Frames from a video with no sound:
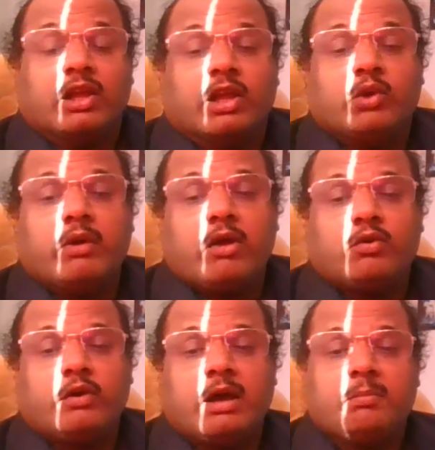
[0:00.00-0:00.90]
you have
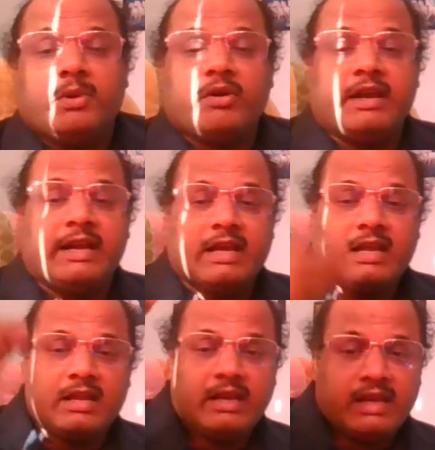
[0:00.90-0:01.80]
to dump your data
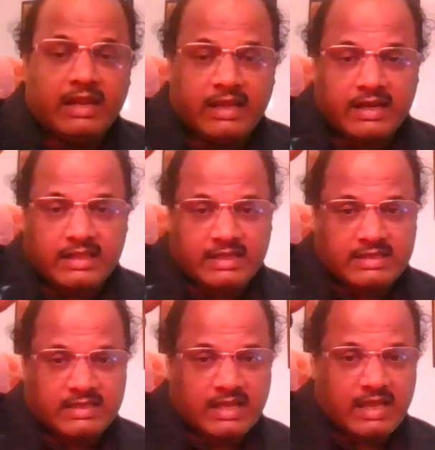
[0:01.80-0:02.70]
near
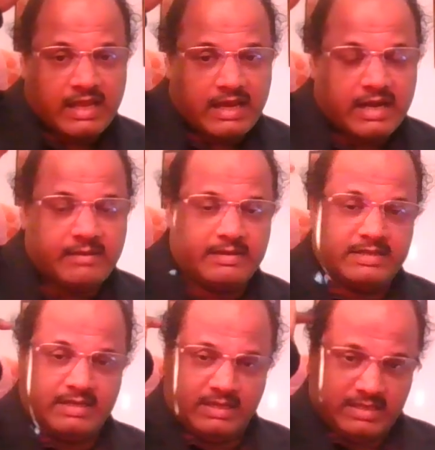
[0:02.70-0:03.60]
this head
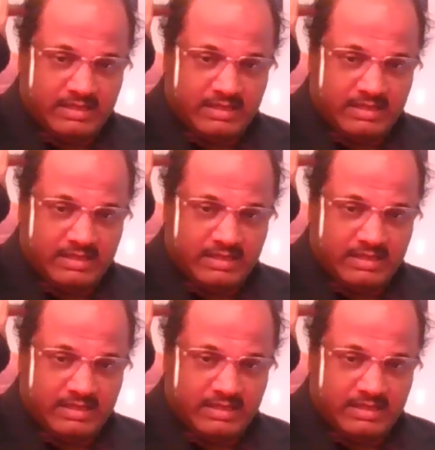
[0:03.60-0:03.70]
basically.